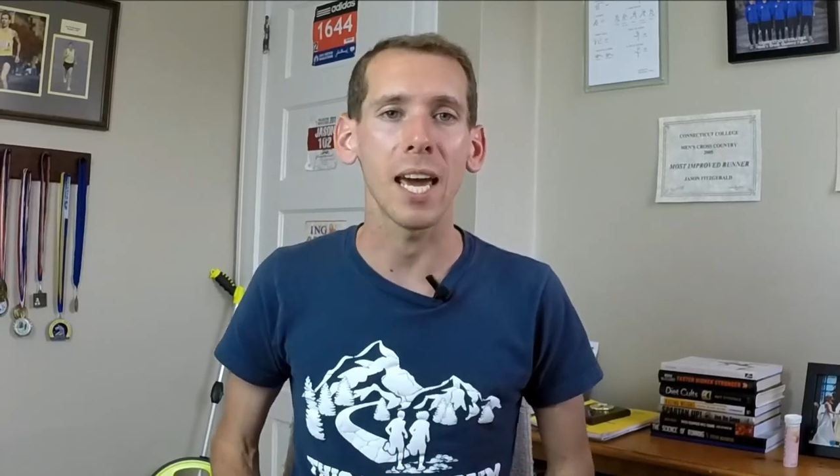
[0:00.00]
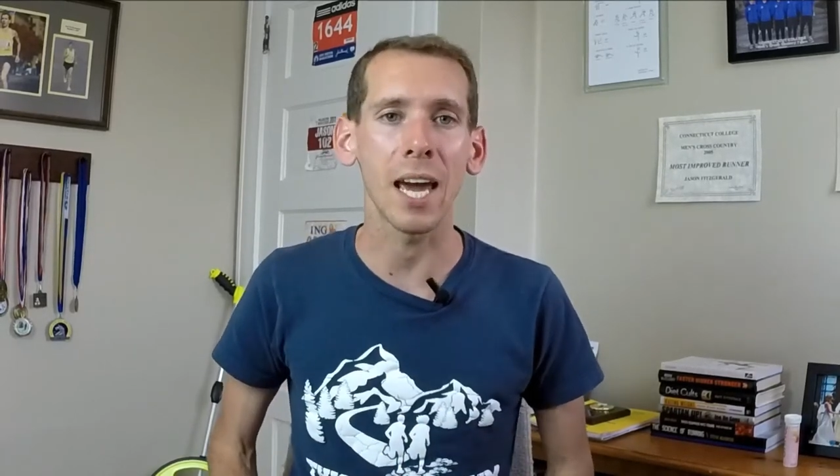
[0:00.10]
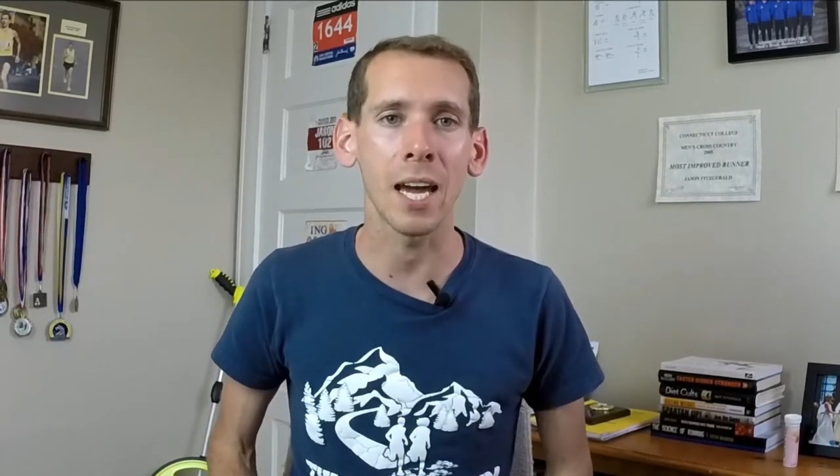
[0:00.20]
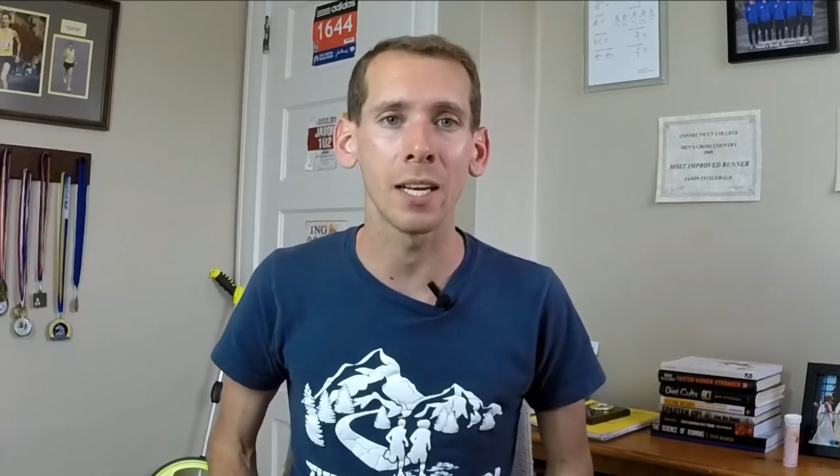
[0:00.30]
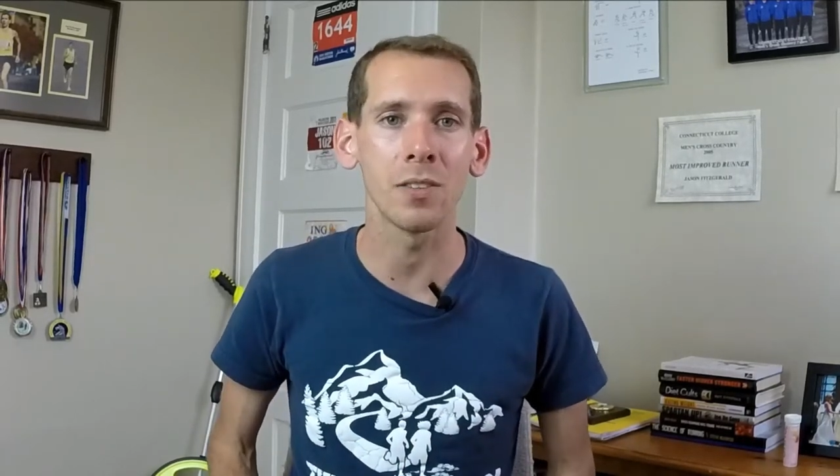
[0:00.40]

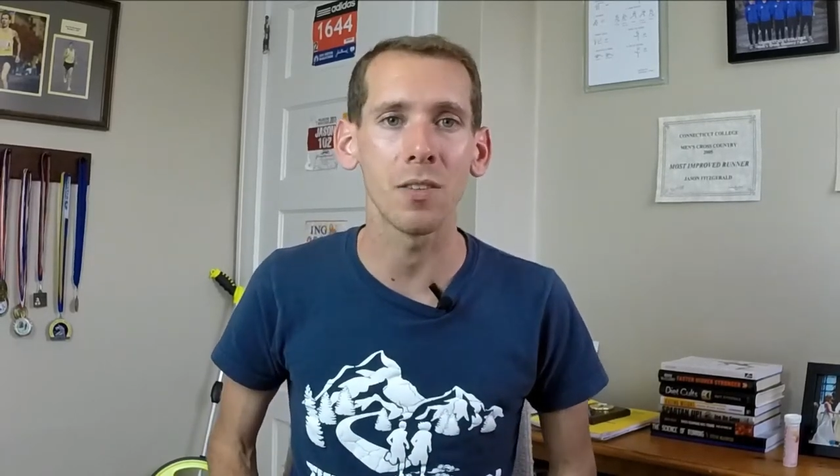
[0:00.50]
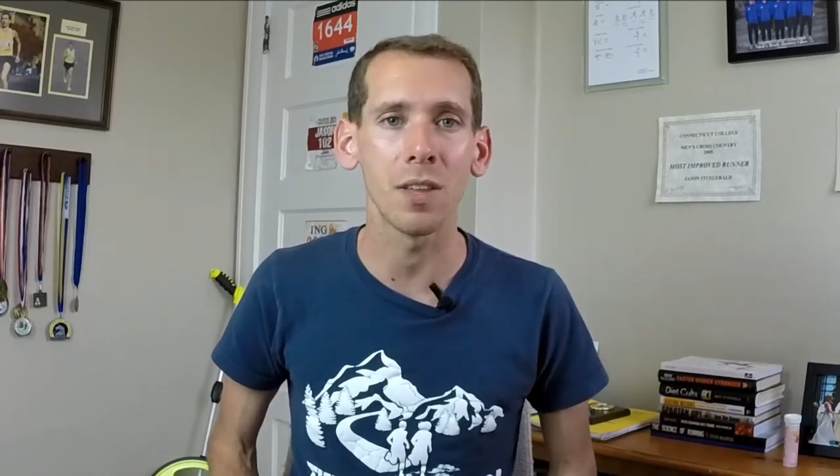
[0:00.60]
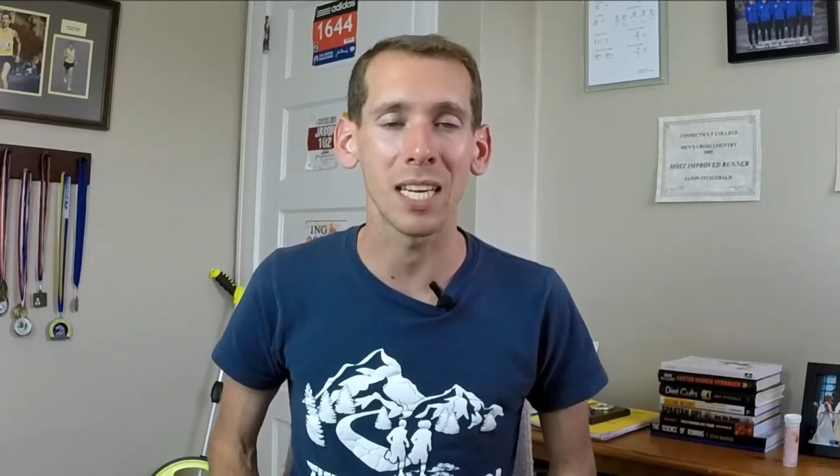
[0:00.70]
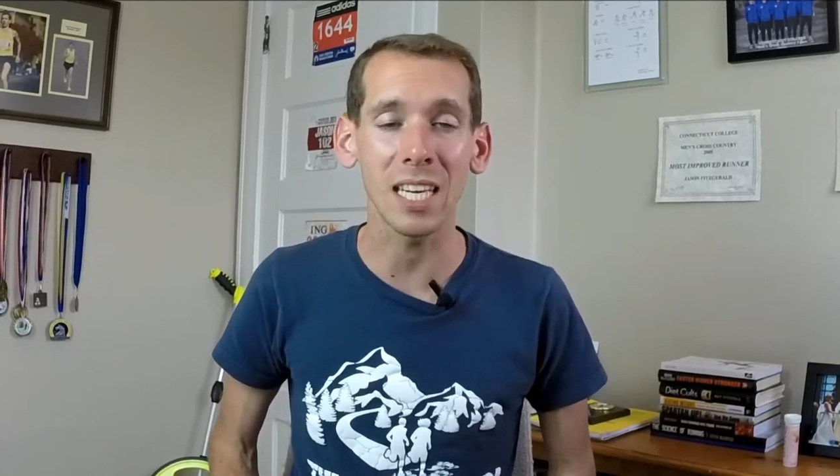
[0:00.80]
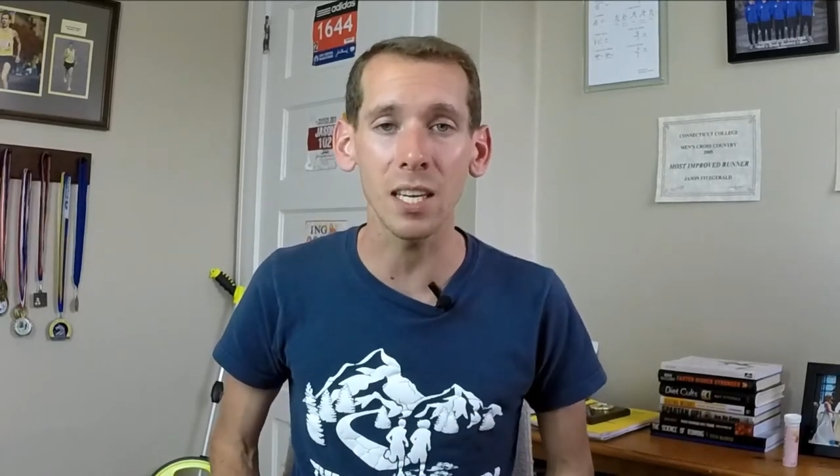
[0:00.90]
and
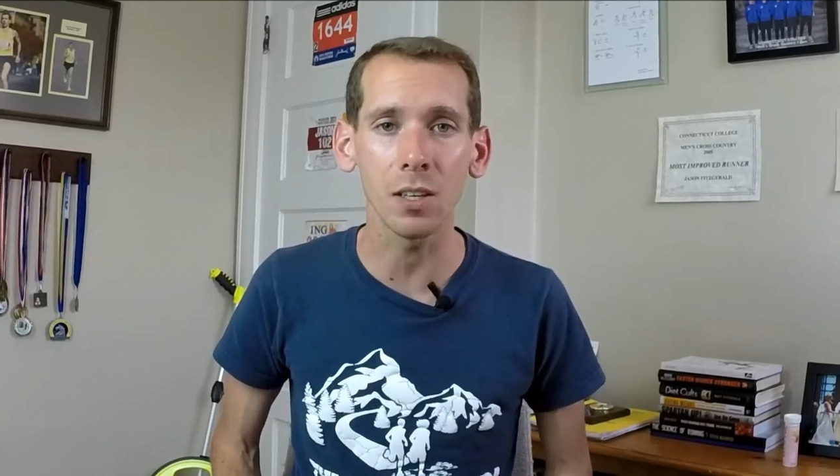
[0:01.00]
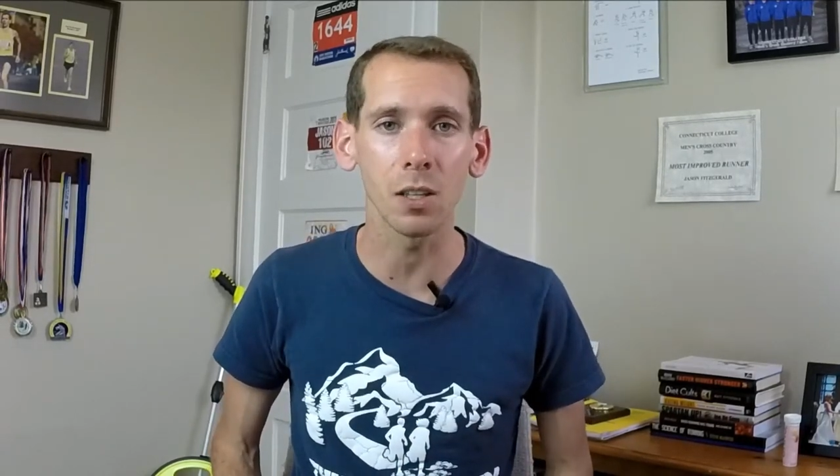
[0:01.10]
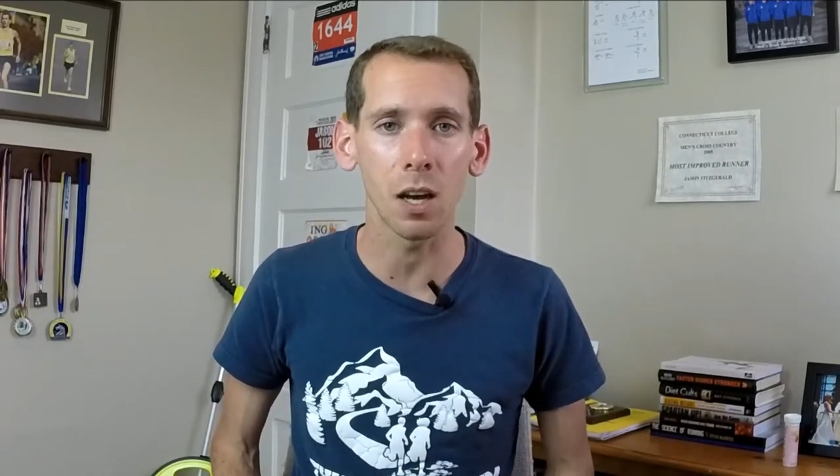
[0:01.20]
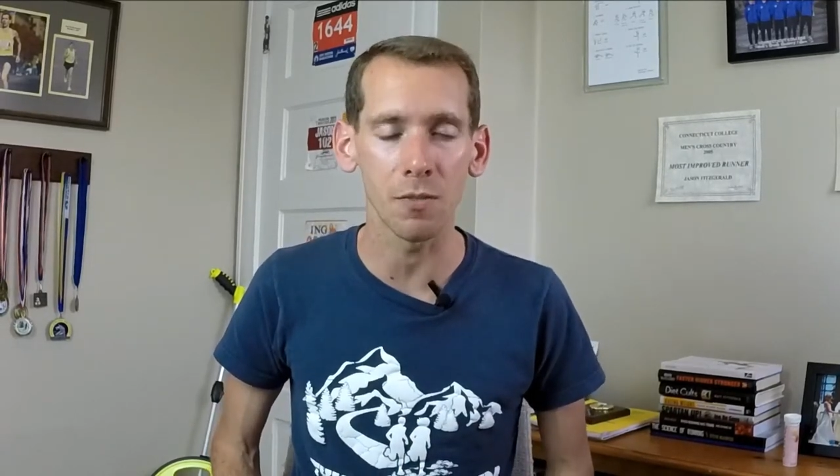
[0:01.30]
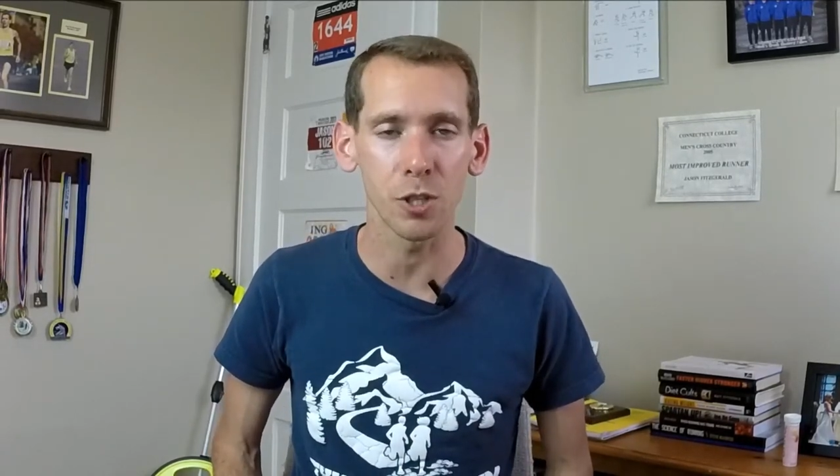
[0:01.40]
the
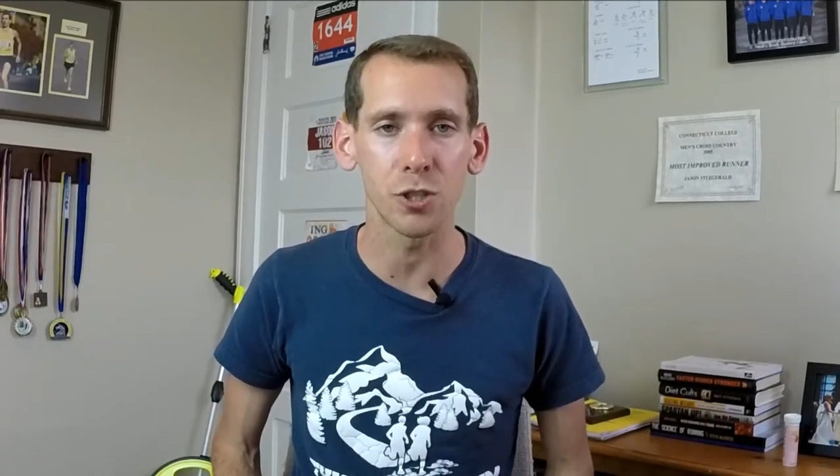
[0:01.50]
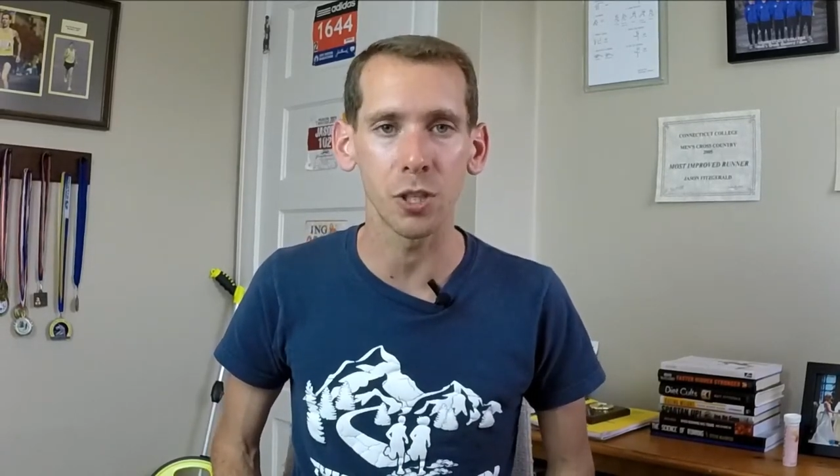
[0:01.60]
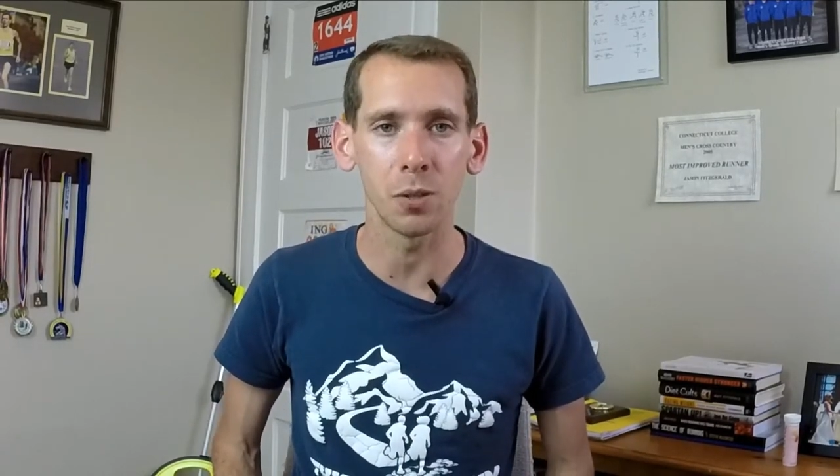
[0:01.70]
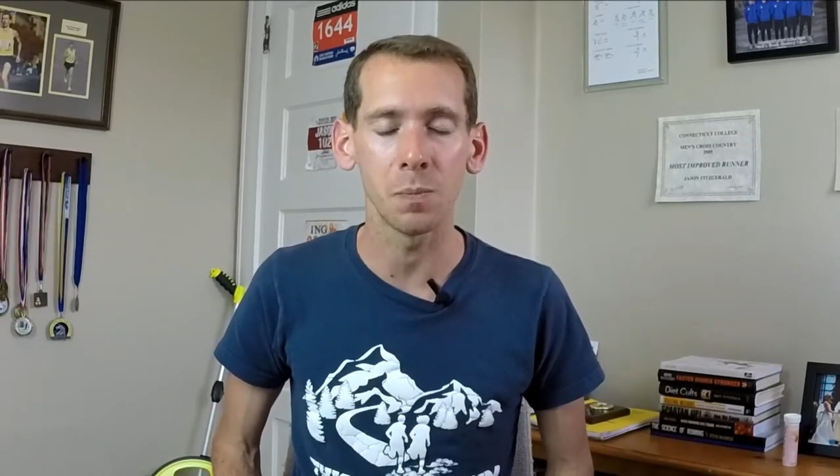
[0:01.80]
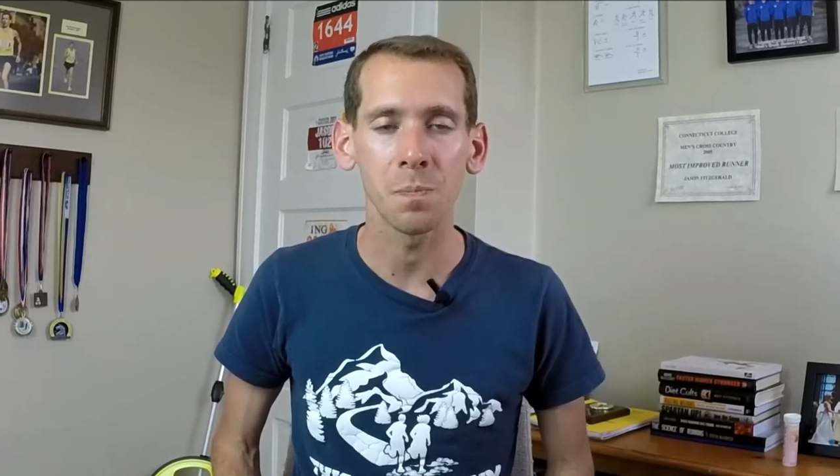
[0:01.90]
heel of the
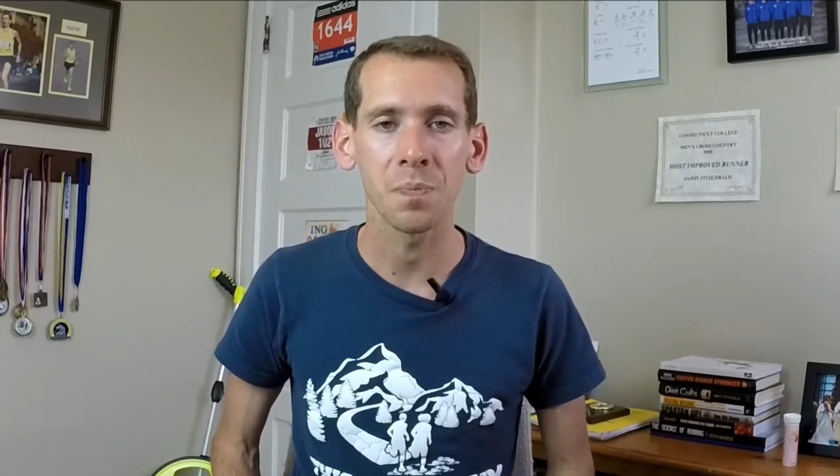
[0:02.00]
shoe.